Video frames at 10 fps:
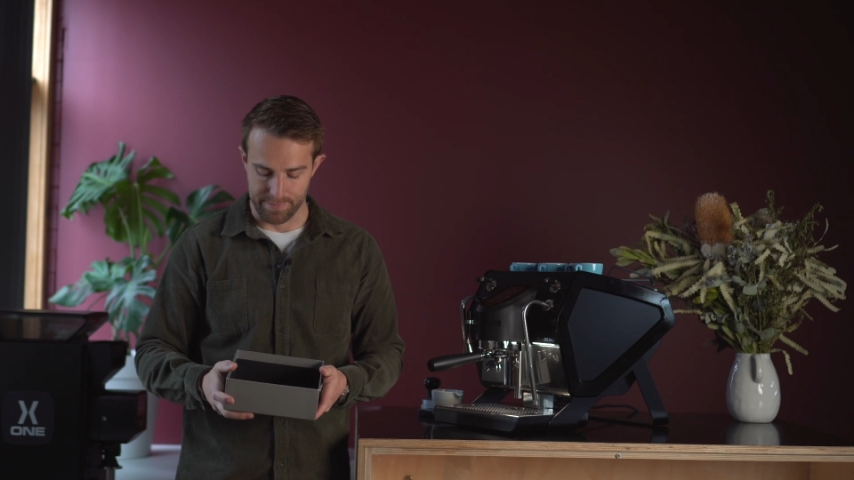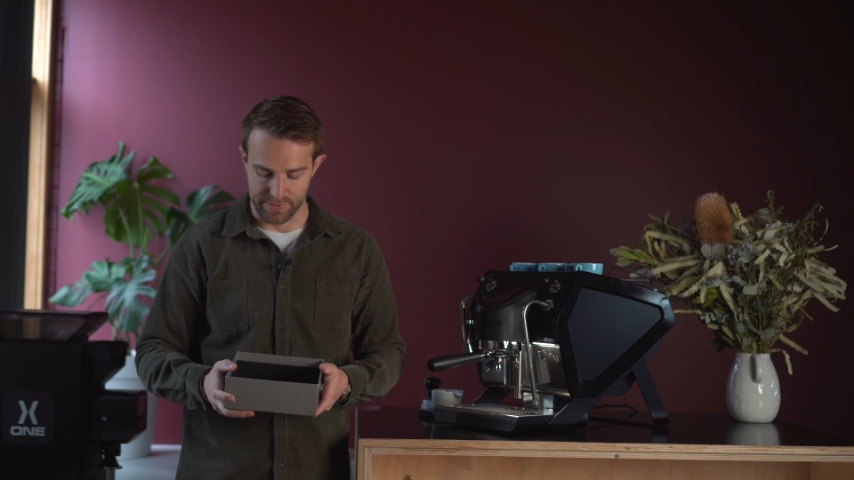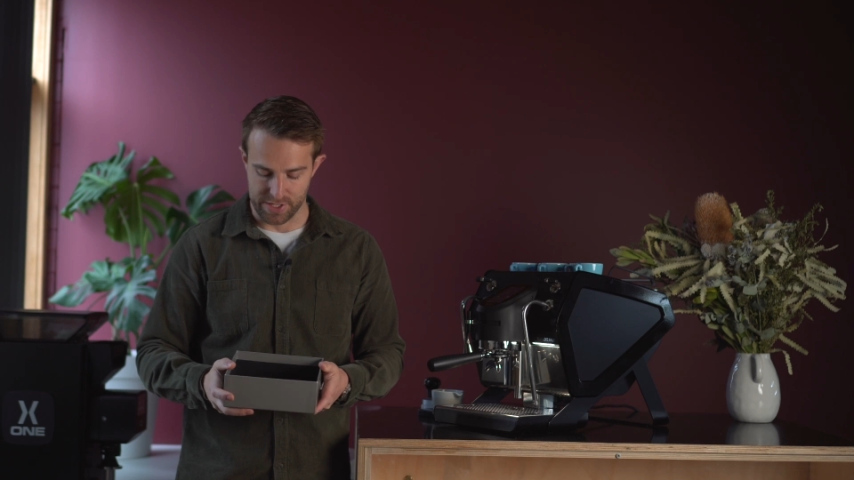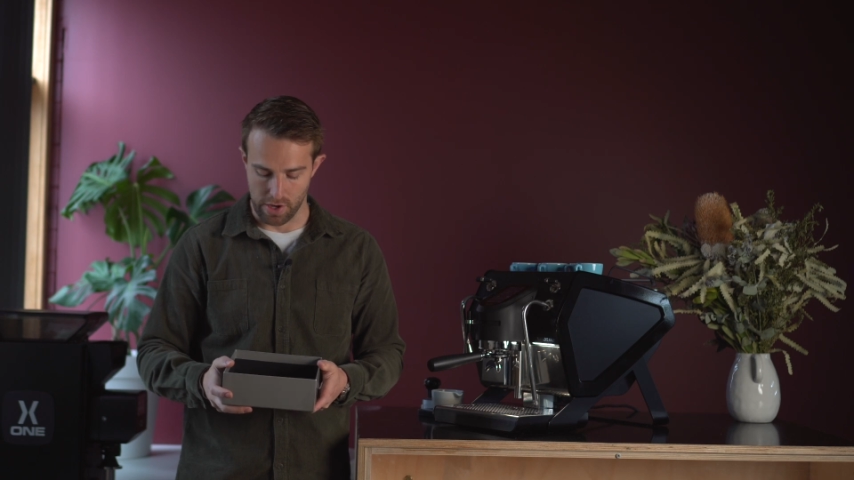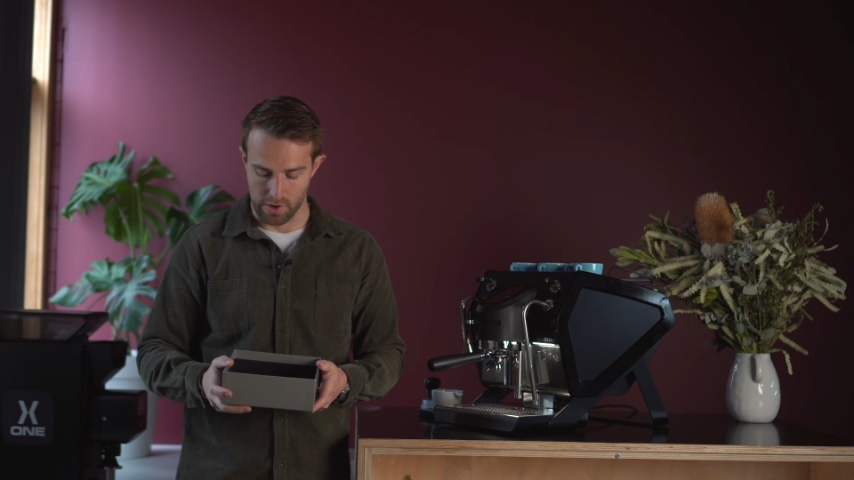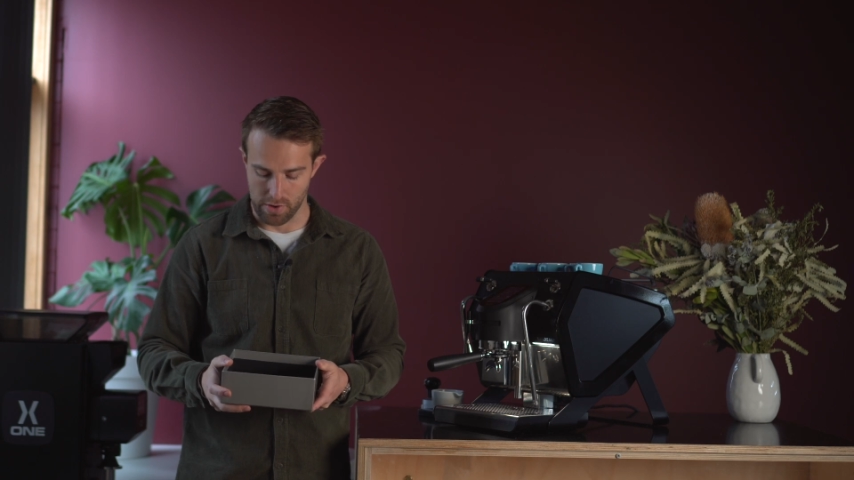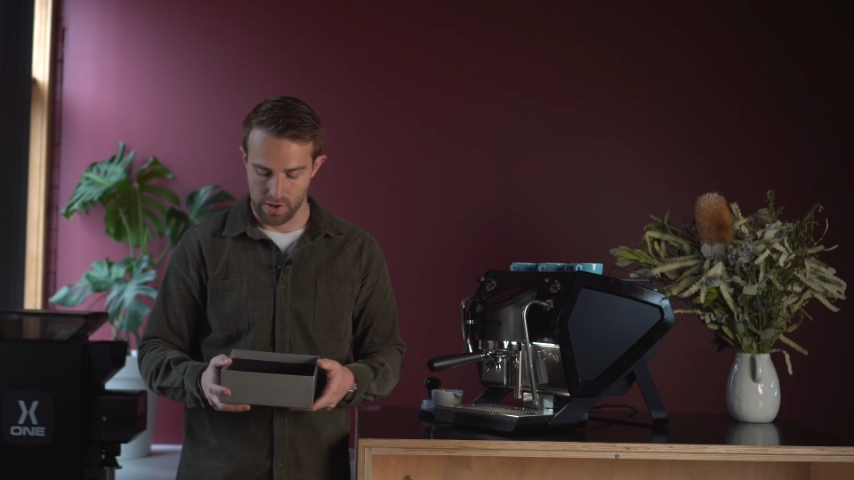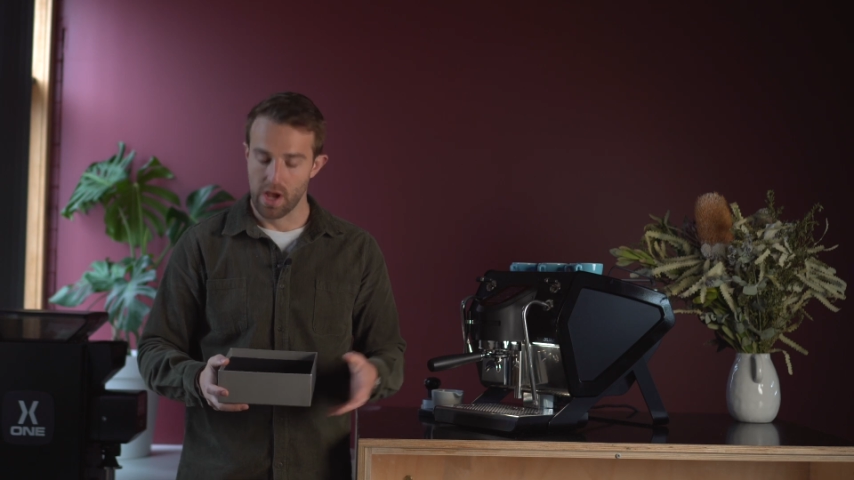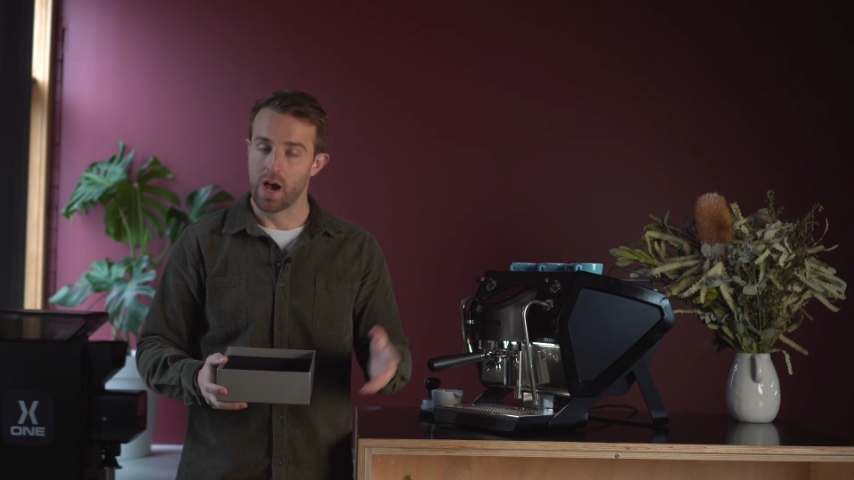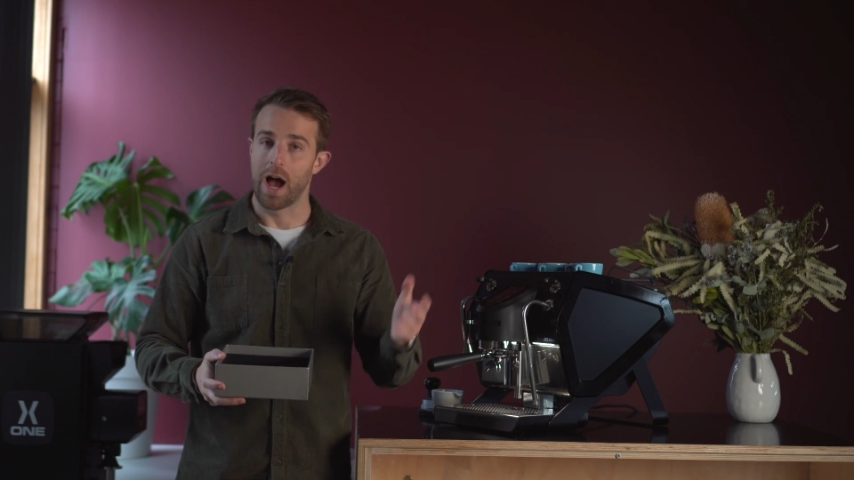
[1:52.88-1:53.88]
So
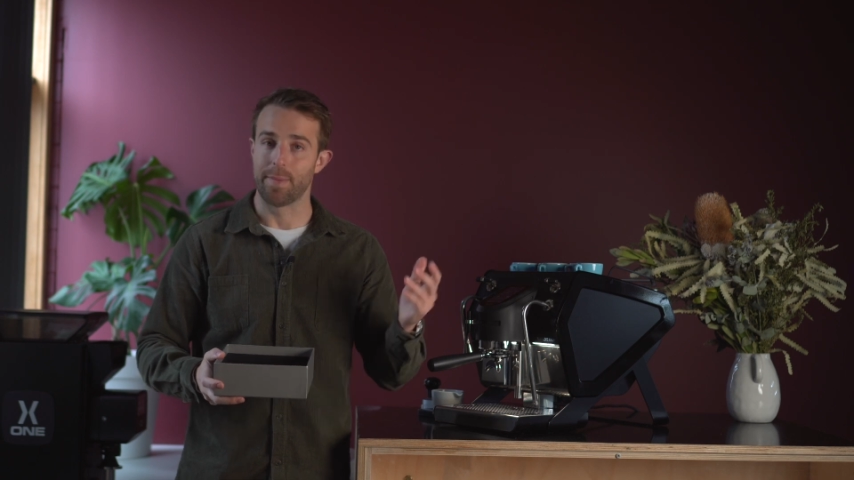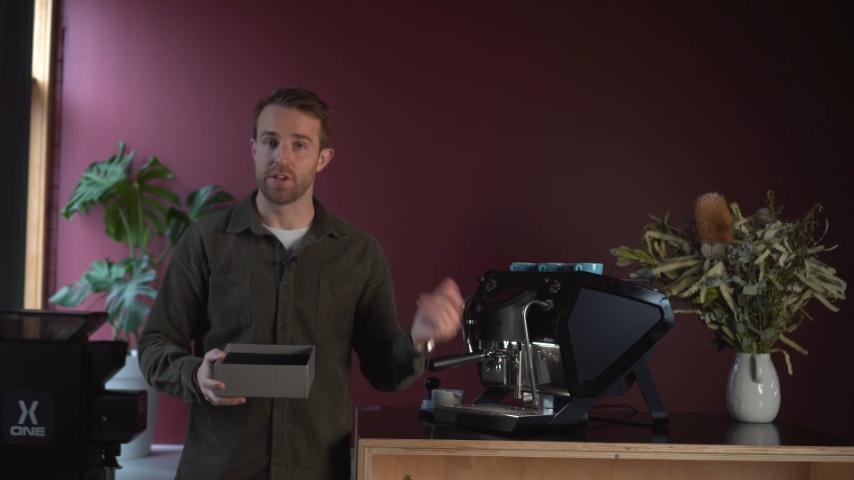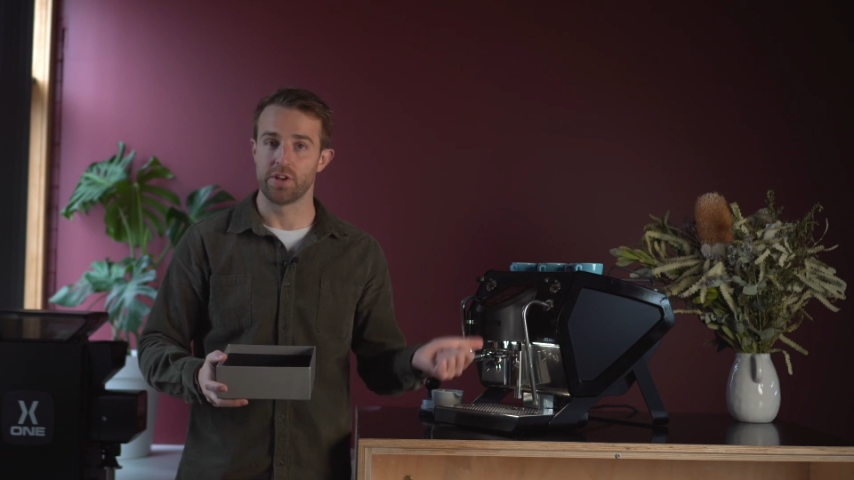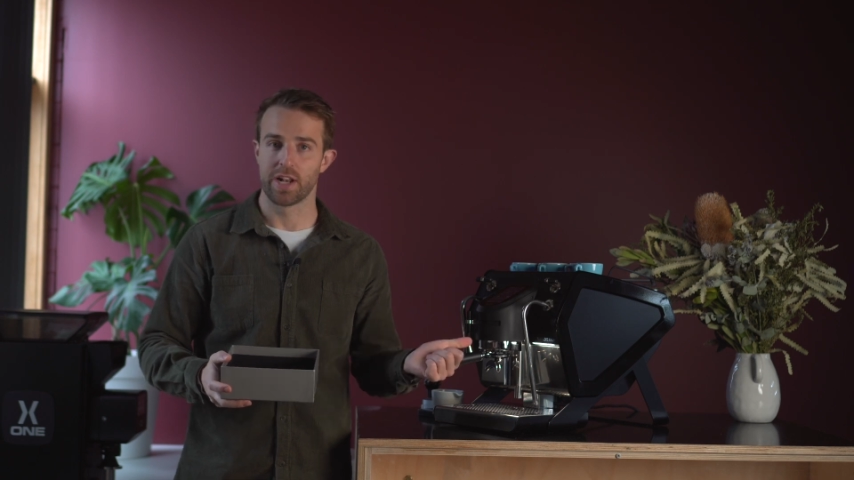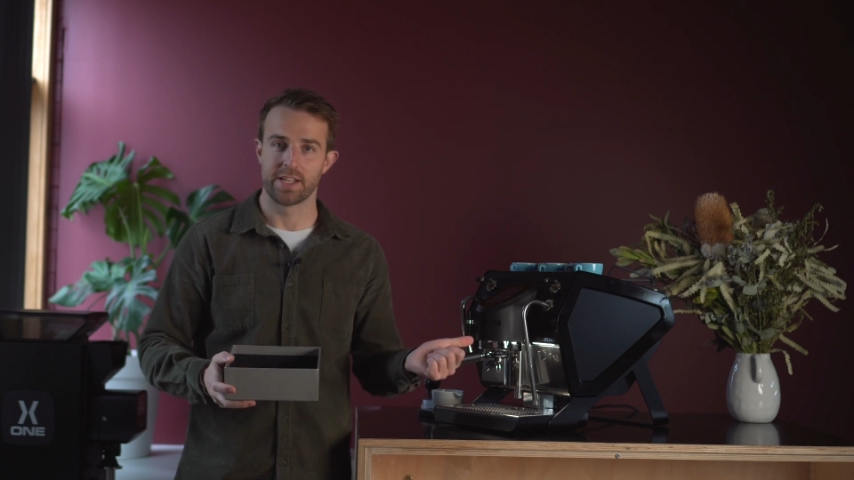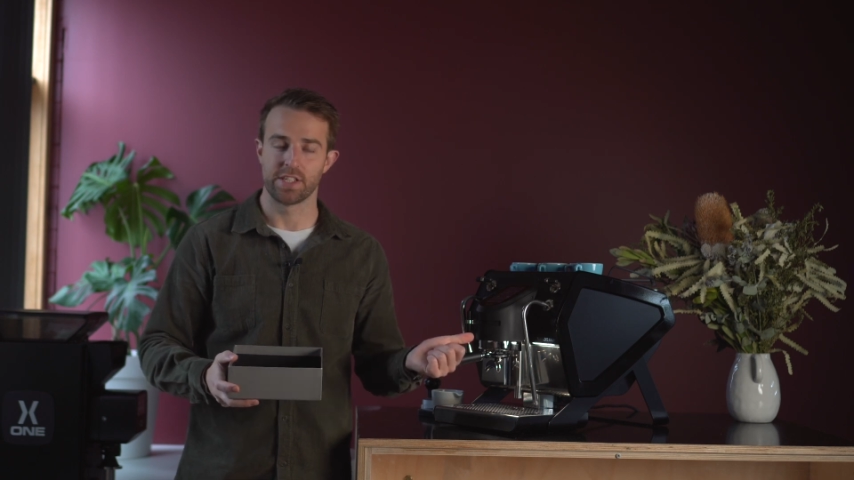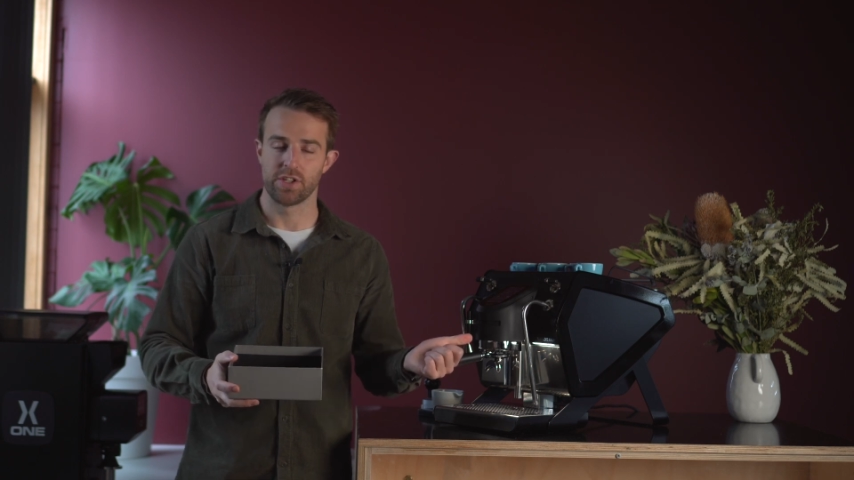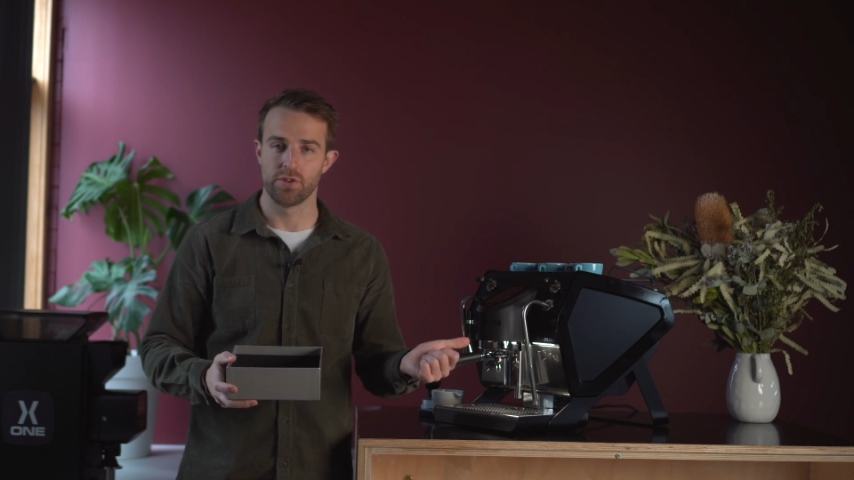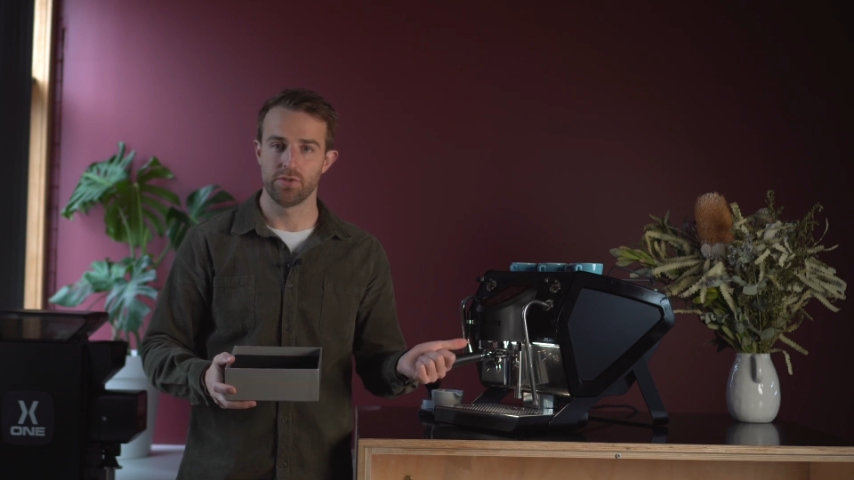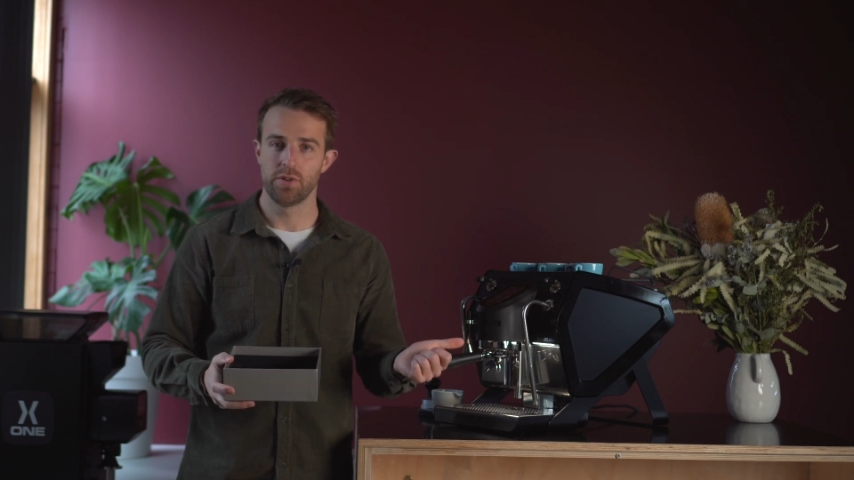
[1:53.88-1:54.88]
I'm gonna utilize the
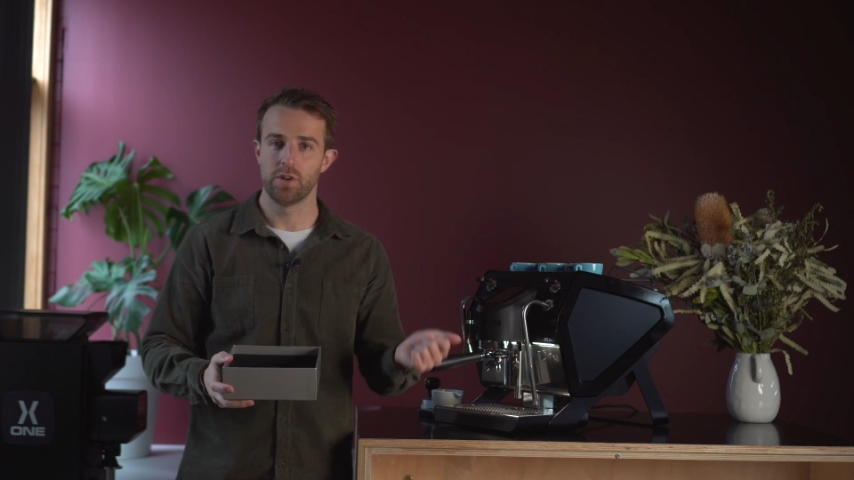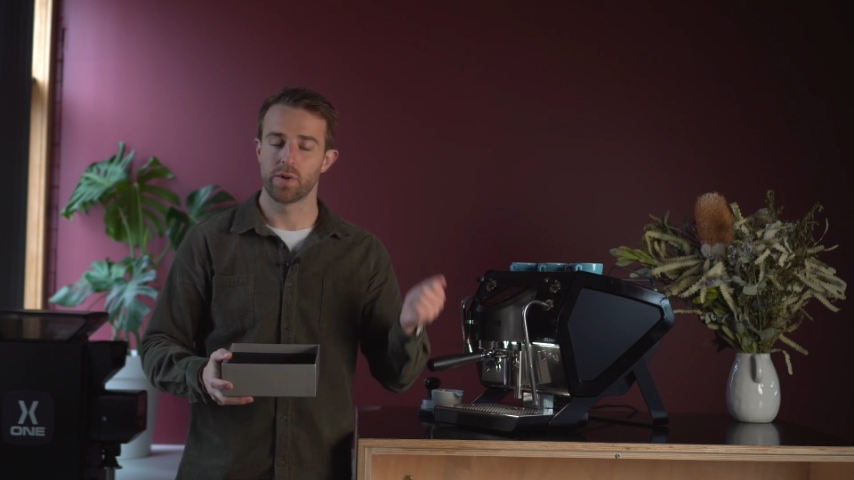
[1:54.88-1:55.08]
You.